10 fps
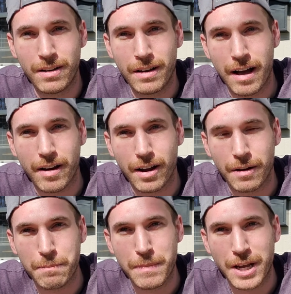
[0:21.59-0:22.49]
how
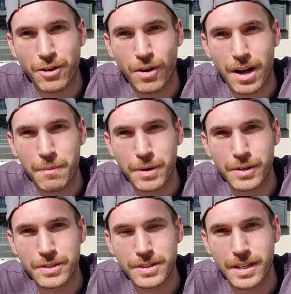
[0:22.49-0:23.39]
to make your own
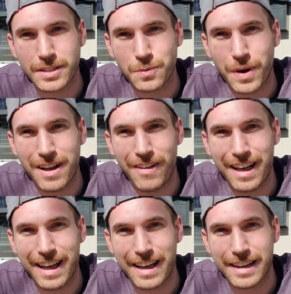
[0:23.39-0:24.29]
compost, as well
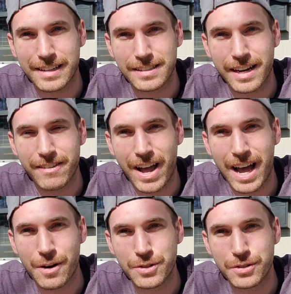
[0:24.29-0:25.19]
as kind of
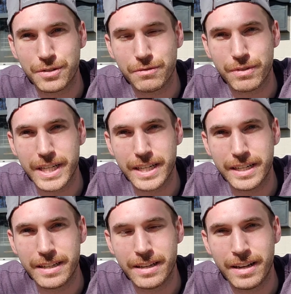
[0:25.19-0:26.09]
how to
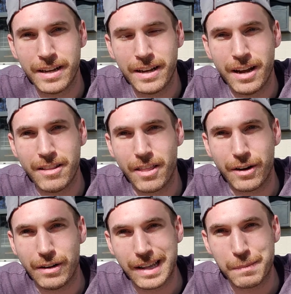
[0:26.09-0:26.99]
read the
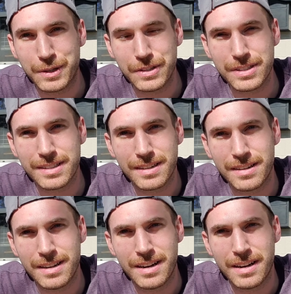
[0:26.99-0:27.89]
little labels
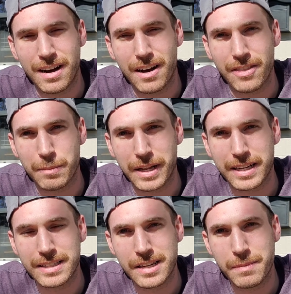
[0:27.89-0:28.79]
on the
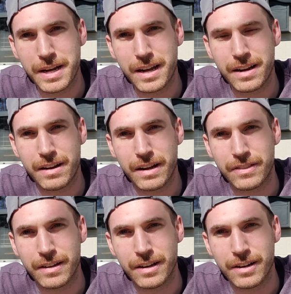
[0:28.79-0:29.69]
plants that you buy
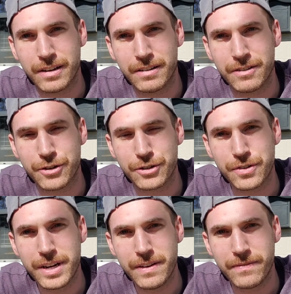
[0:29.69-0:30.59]
at the
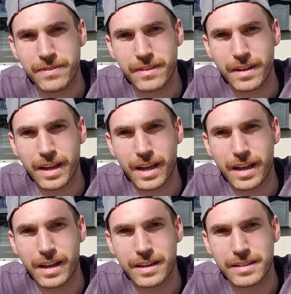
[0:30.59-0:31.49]
nursery,
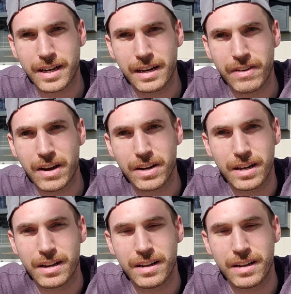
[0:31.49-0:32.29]
and kind of how to